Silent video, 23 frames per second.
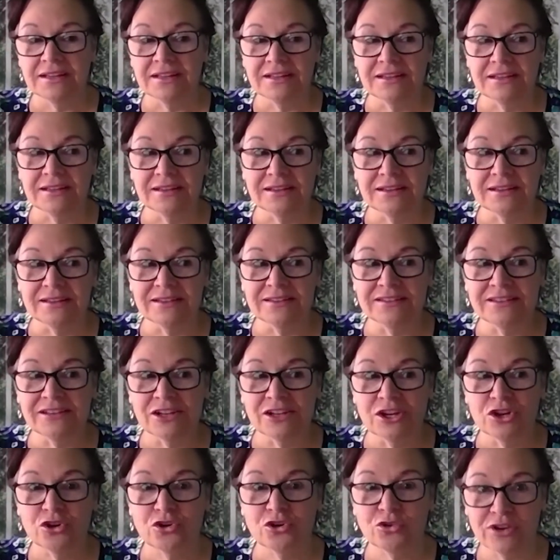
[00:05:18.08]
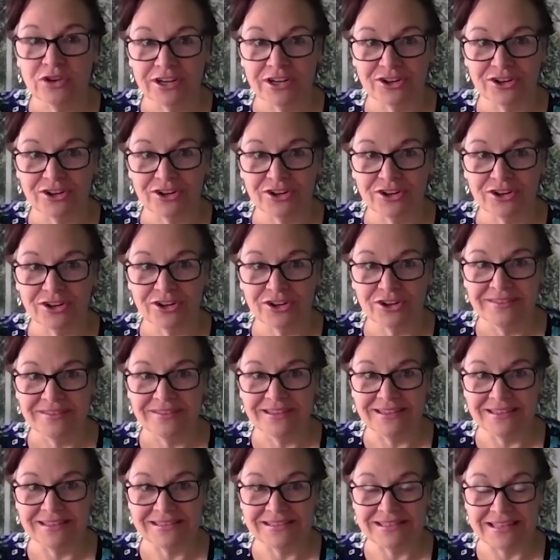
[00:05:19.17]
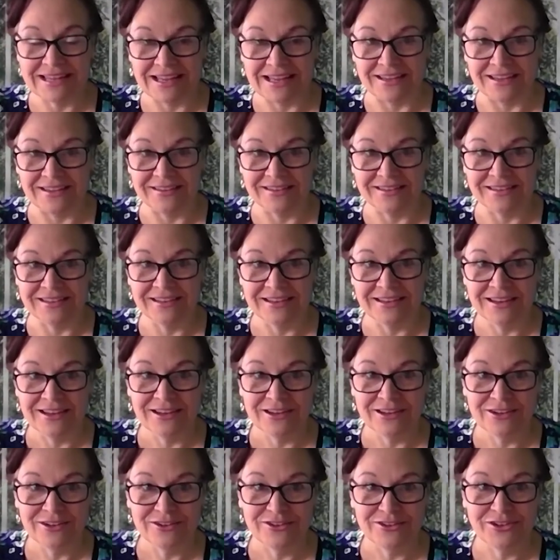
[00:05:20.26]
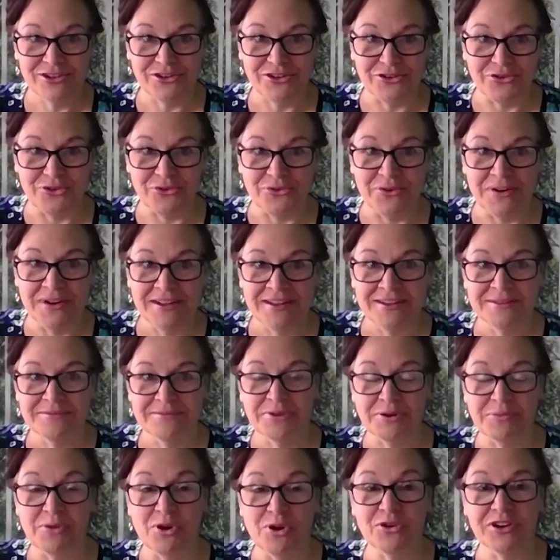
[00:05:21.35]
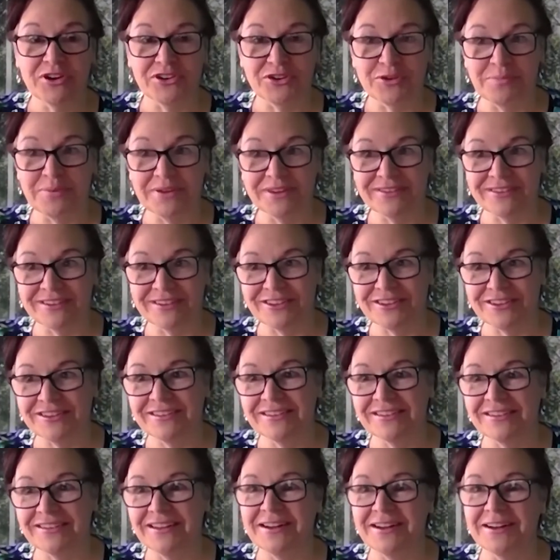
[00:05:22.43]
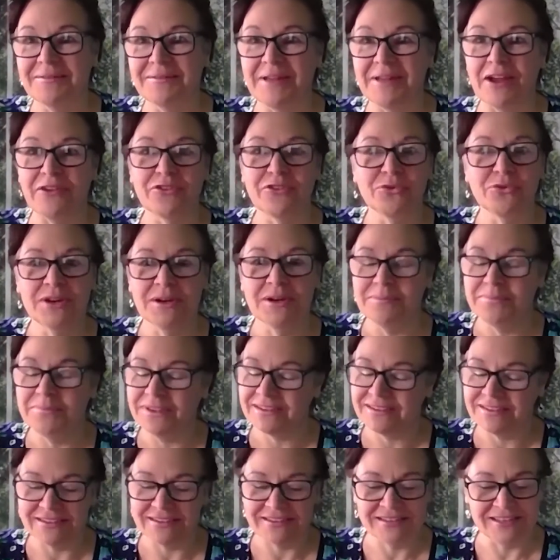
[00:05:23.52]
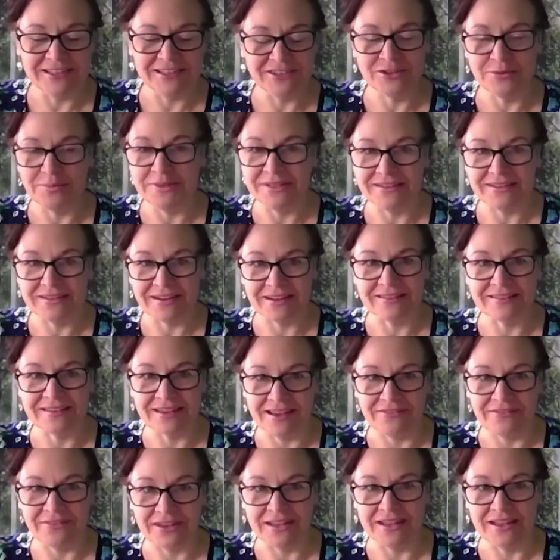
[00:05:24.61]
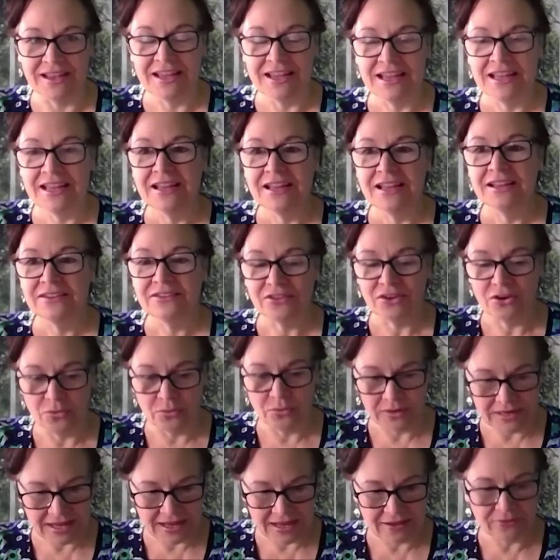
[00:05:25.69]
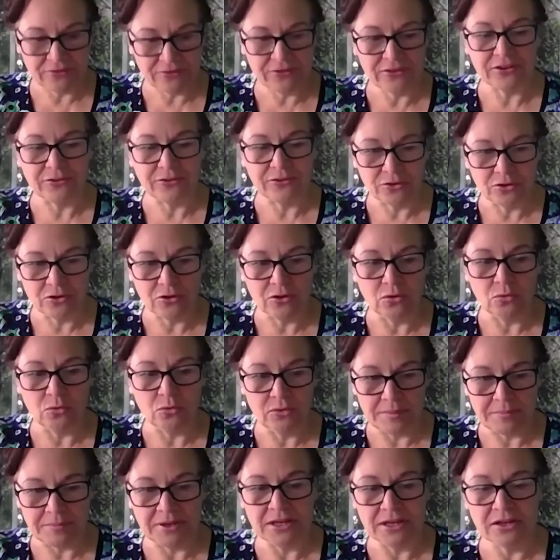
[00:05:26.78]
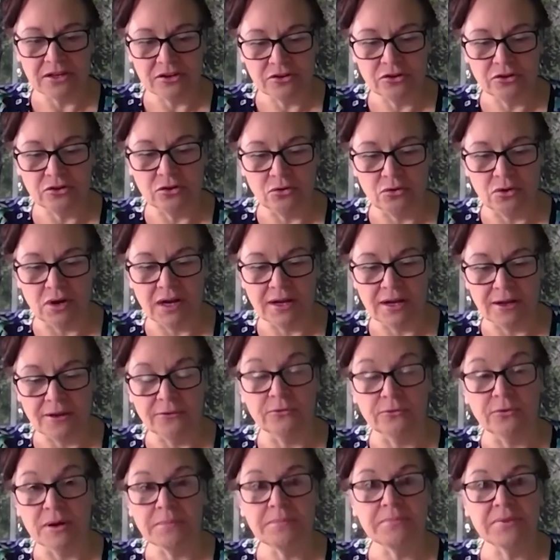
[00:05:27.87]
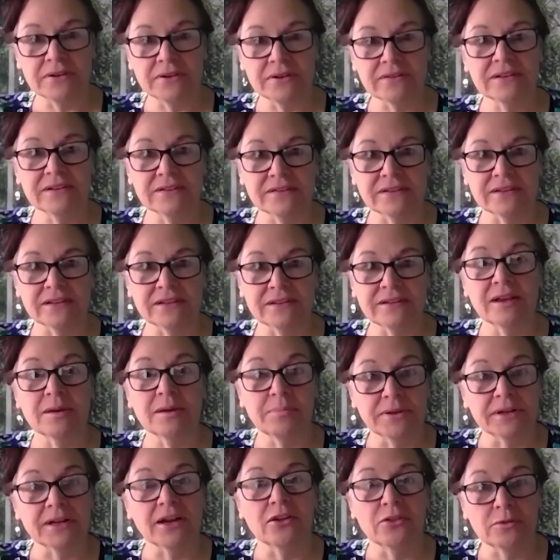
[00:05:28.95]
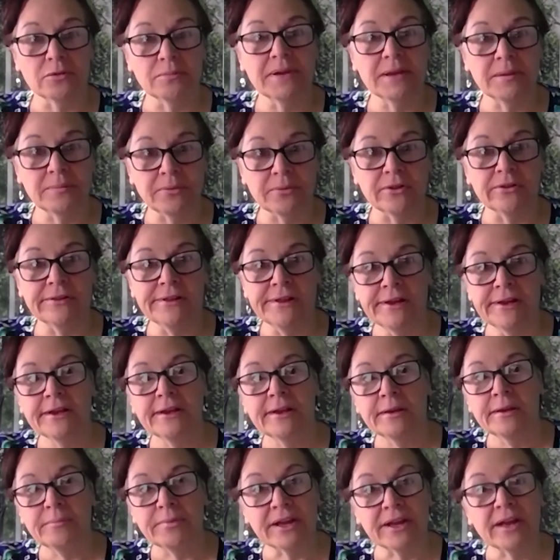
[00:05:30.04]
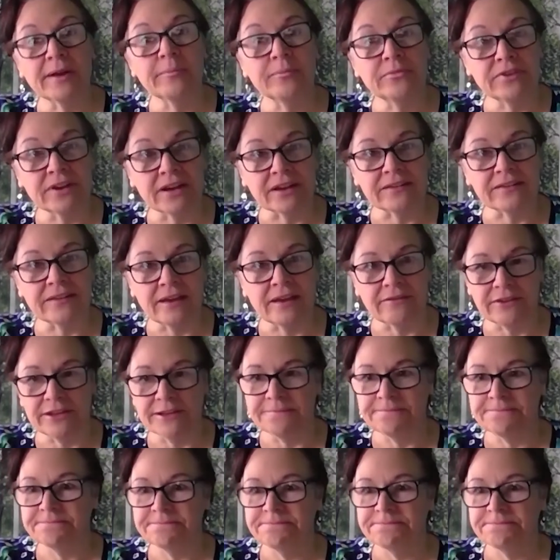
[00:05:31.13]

is critical these days to promoting your business. Um, everyone in business needs to be tech savvy. Yeah. So we have several women who uh, run businesses helping other people become tech savvy.